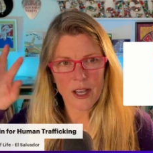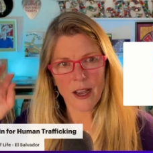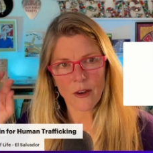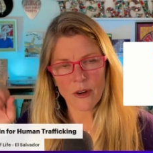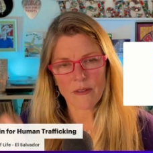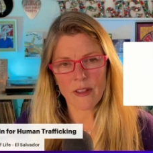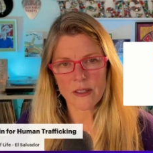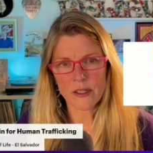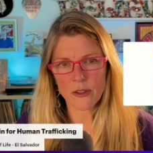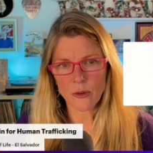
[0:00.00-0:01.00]
out of that
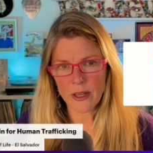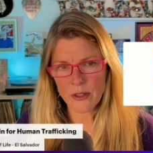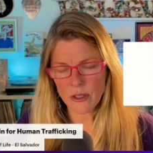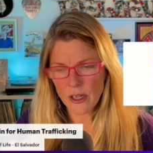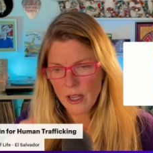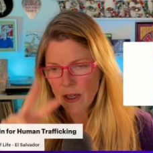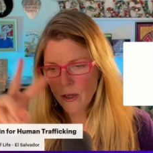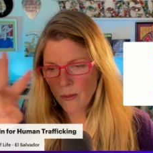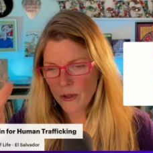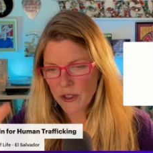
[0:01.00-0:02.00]
situation.
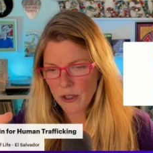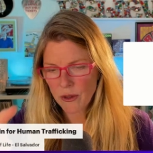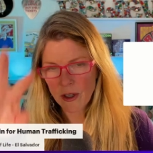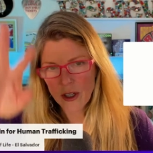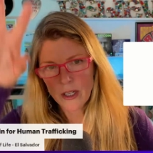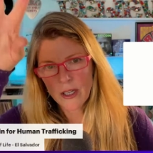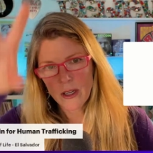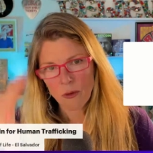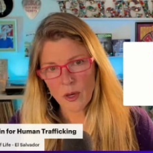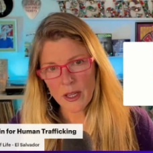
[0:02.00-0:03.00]
Number 2,
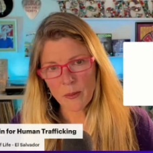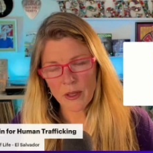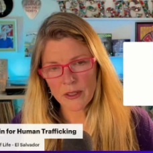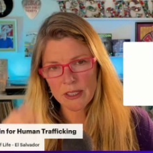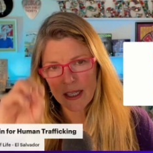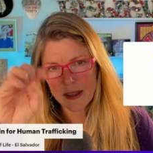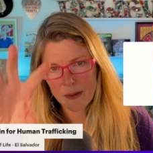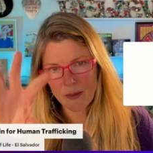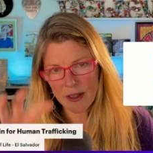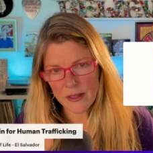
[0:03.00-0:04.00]
rehabilitate
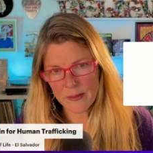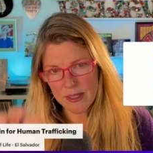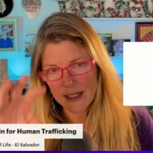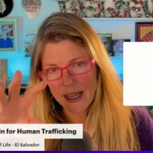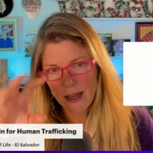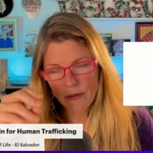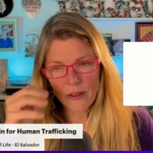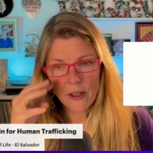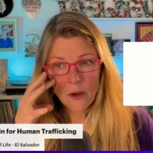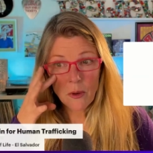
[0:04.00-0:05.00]
them, get them safe,
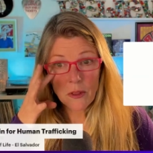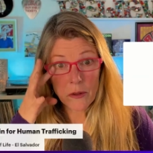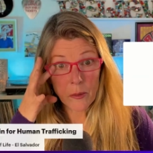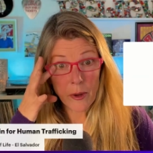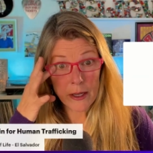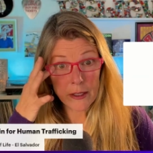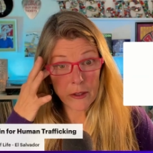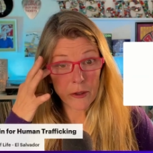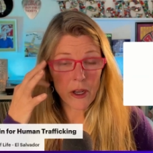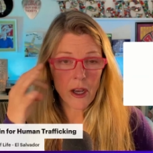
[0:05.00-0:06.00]
whether they're pregnant
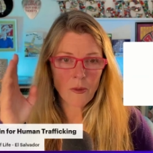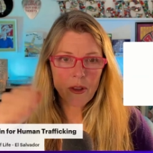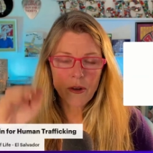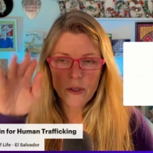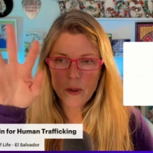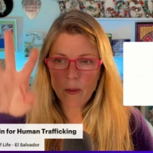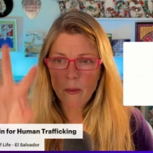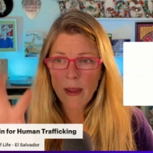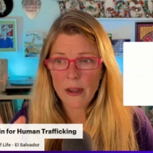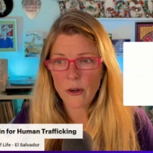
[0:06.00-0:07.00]
or not, whether it's a
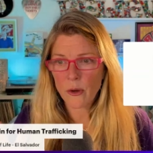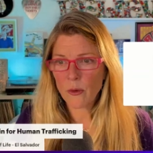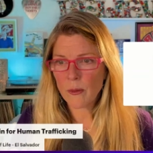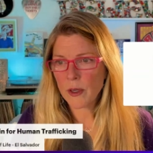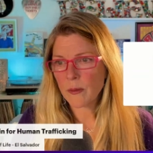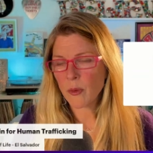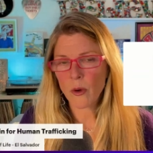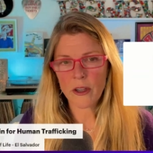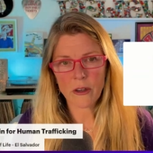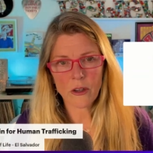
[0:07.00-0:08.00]
man or a woman, a
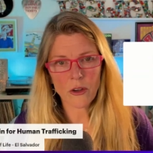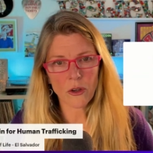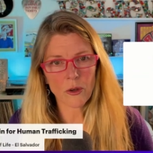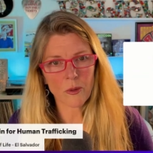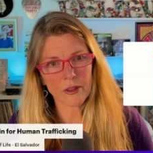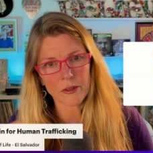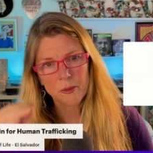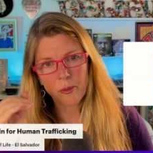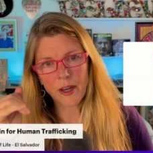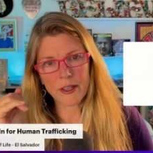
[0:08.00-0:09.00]
boy or a girl, whether they're
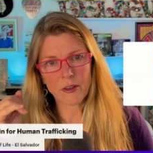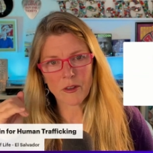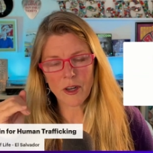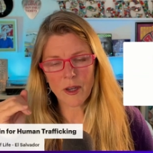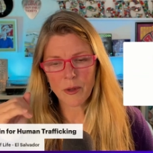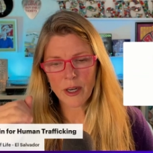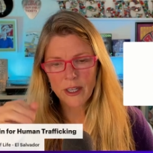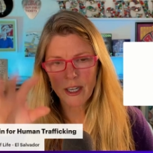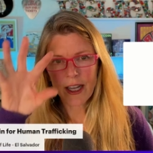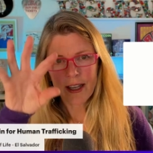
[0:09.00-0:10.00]
pregnant or not
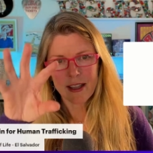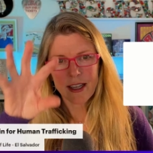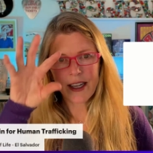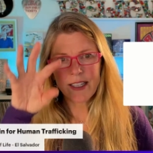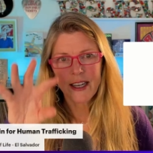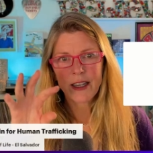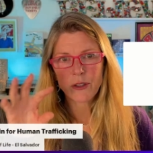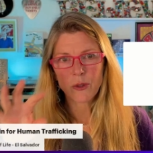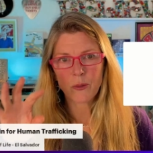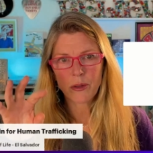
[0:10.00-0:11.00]
pregnant, they need to get
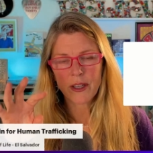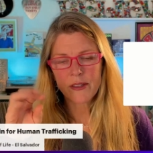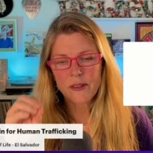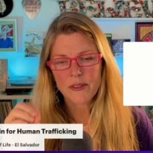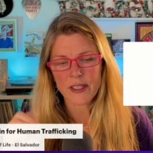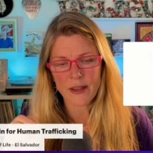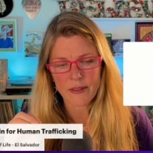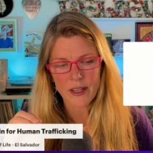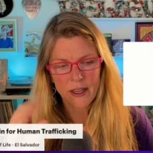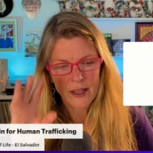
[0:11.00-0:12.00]
to a place of
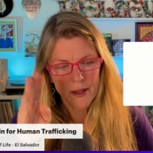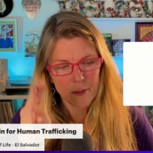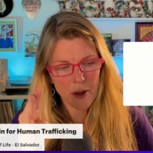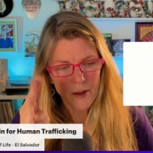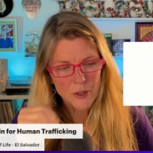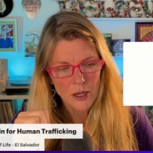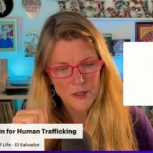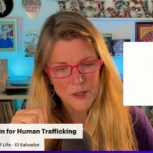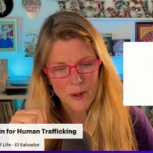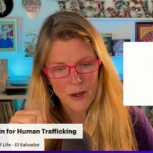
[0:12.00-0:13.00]
safety. Bob
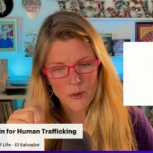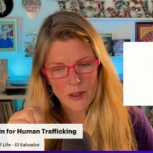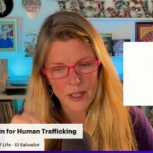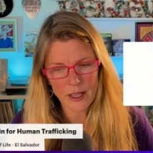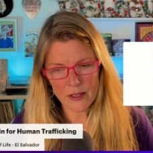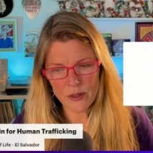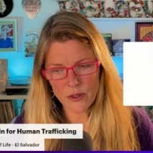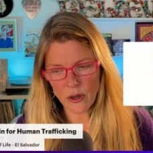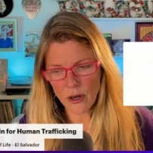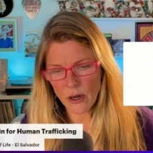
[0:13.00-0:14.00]
talks about when the kids
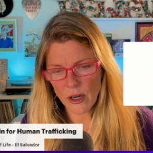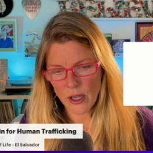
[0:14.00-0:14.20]
are